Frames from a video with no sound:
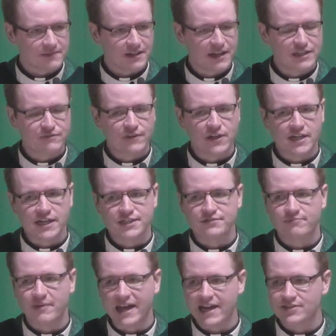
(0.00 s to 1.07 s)
at the very end
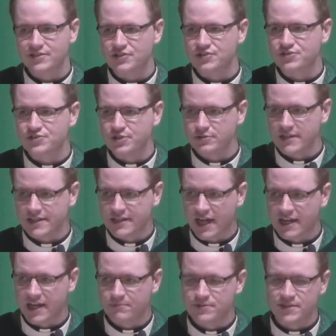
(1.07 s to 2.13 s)
of Mass, a student
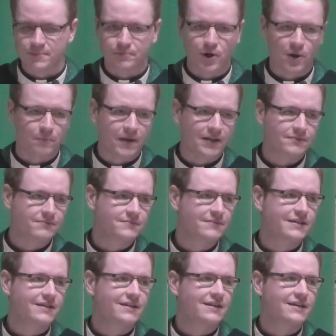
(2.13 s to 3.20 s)
got up to the pulpit
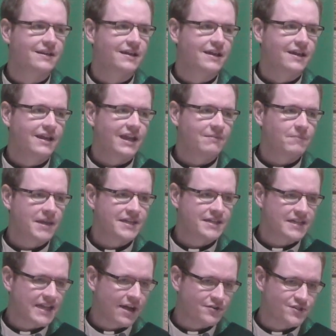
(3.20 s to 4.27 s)
and made an
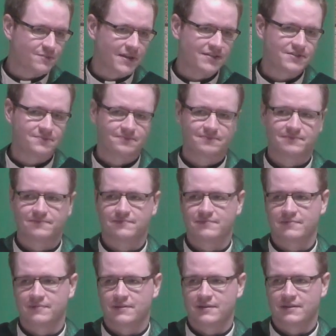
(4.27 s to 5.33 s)
announcement.
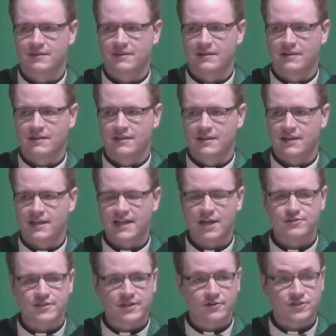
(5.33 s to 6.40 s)
He
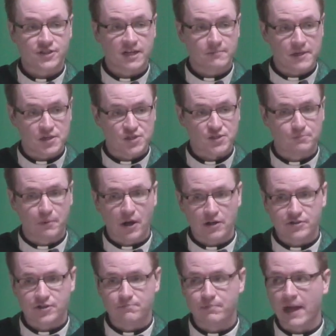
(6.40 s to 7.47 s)
announced that there was going to be small
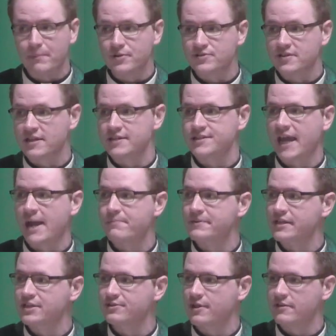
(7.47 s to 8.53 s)
group Bible studies
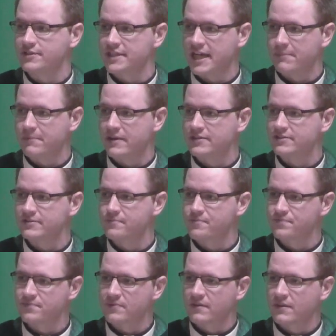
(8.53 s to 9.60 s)
happening throughout campus.
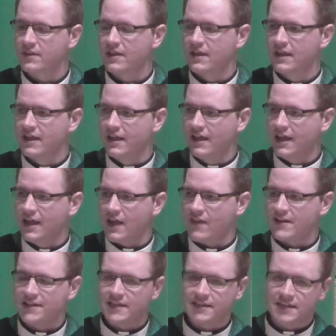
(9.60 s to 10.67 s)
And
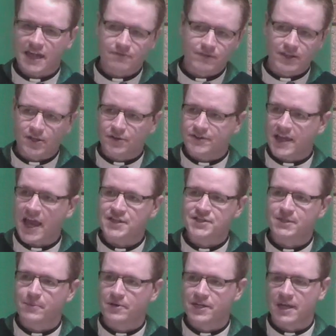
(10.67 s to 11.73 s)
then he gave a little
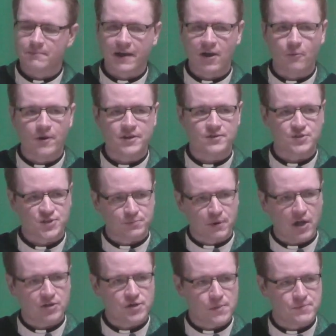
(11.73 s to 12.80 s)
testimony about what
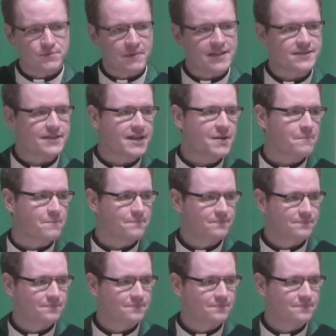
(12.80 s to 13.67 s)
small groups meant to him.